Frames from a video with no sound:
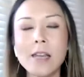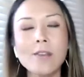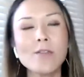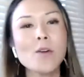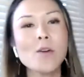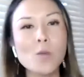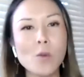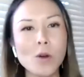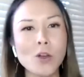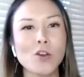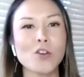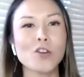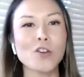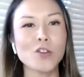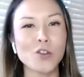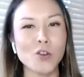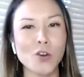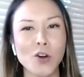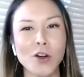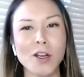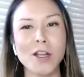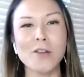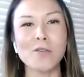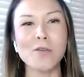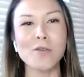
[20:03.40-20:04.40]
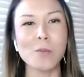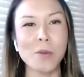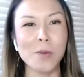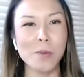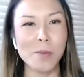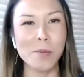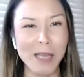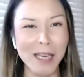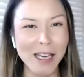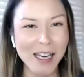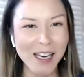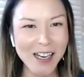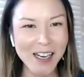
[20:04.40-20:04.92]
even when you're starting from the
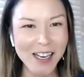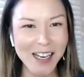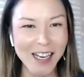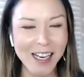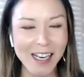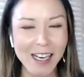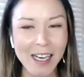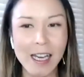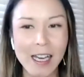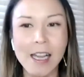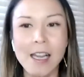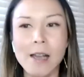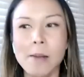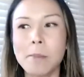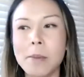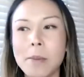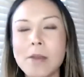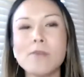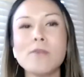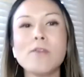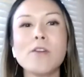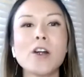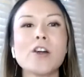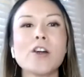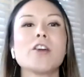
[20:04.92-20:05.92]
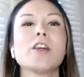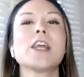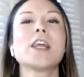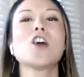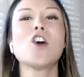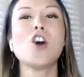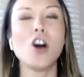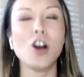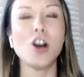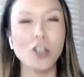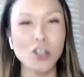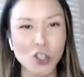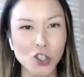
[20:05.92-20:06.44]
beginning, be very
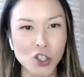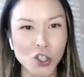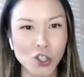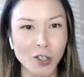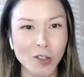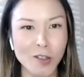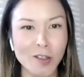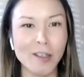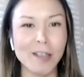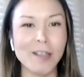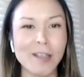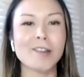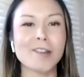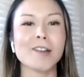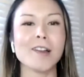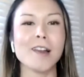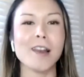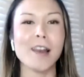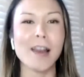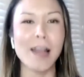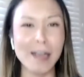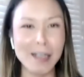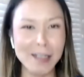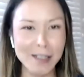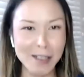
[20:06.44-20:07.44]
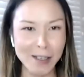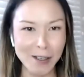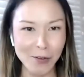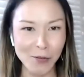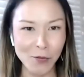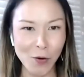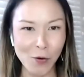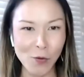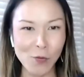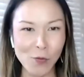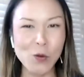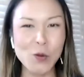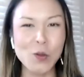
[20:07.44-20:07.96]
consciously selective
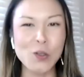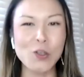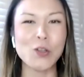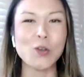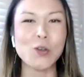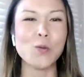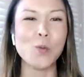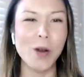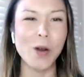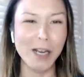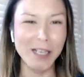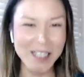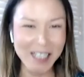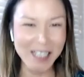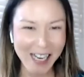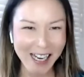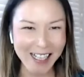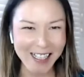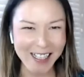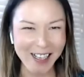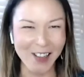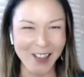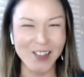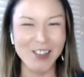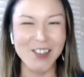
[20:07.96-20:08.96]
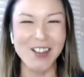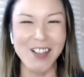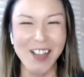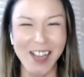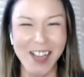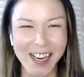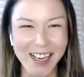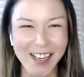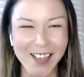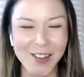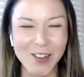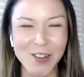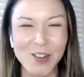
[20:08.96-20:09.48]
of who you want to date as
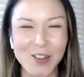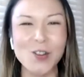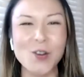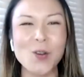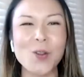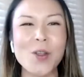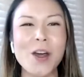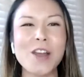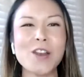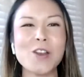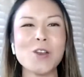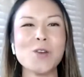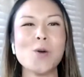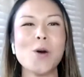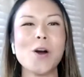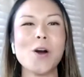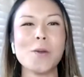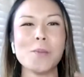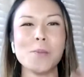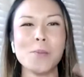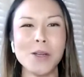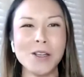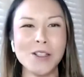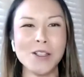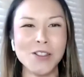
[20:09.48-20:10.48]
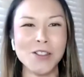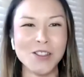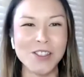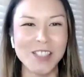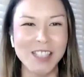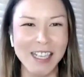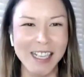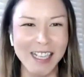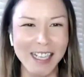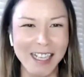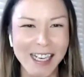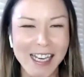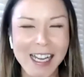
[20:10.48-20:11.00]
clients so that you are
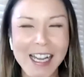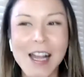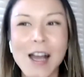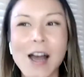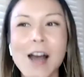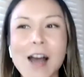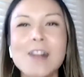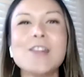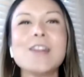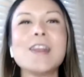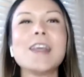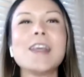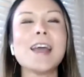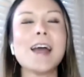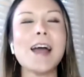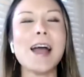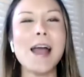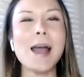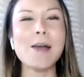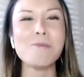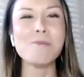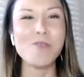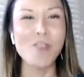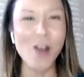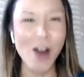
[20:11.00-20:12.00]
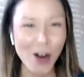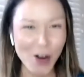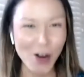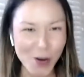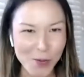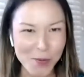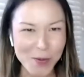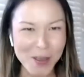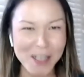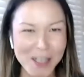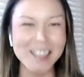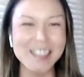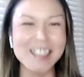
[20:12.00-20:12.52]
building the
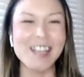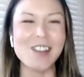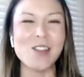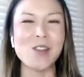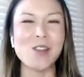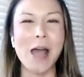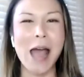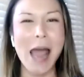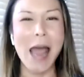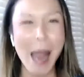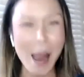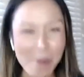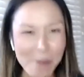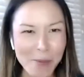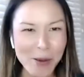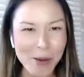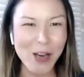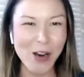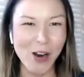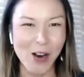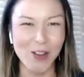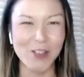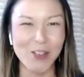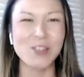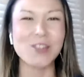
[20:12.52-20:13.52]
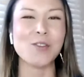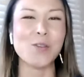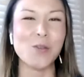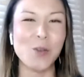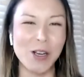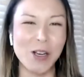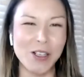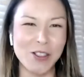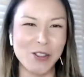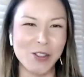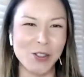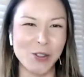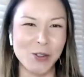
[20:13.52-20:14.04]
environment and the ambience of
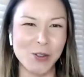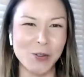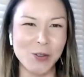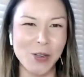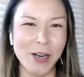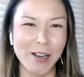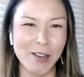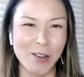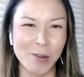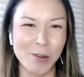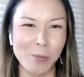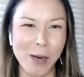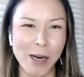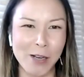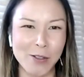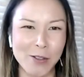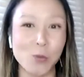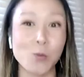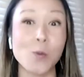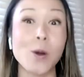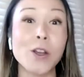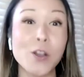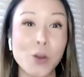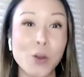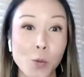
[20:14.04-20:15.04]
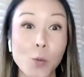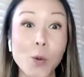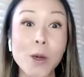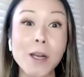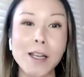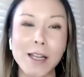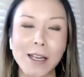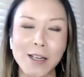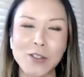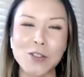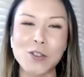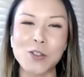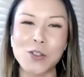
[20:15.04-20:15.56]
what to expect or what you're
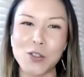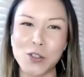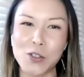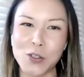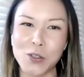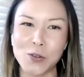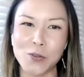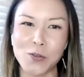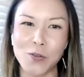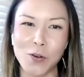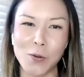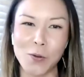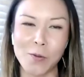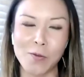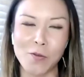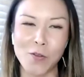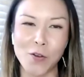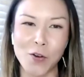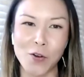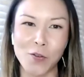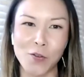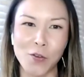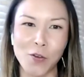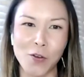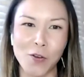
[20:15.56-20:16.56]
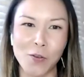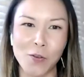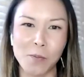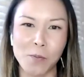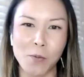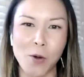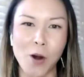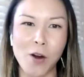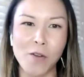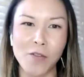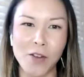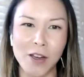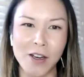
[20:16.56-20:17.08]
willing to do for for for
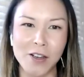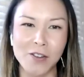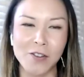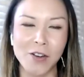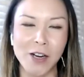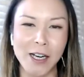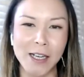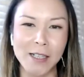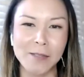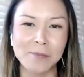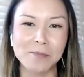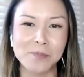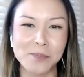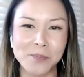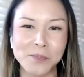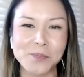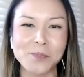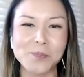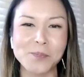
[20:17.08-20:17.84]
profit, right?